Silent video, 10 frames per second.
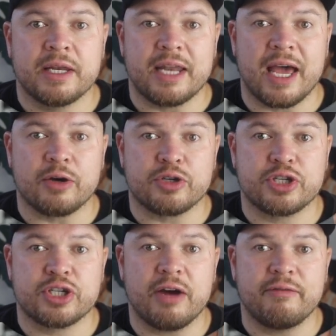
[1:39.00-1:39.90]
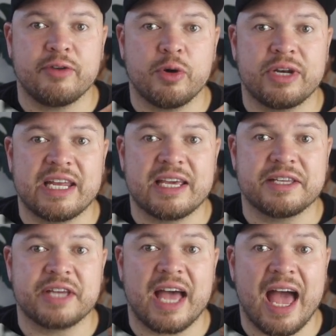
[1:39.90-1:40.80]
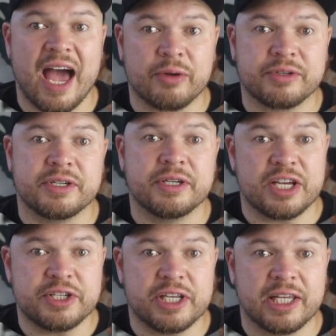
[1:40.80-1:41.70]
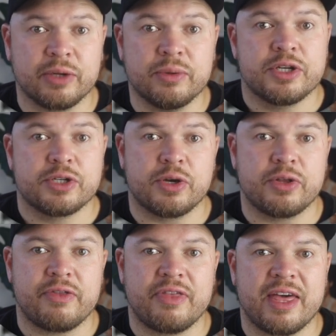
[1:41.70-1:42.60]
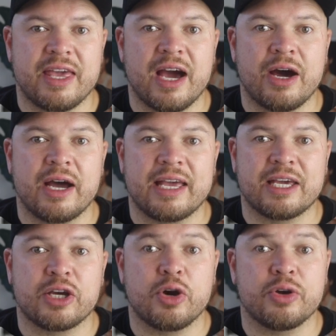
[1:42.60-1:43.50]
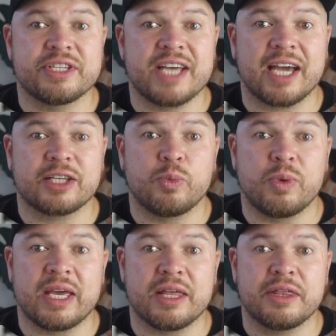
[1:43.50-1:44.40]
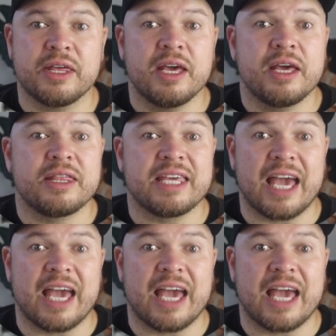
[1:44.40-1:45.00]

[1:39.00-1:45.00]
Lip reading: Now shove your knees out just a little so that they are in contact with the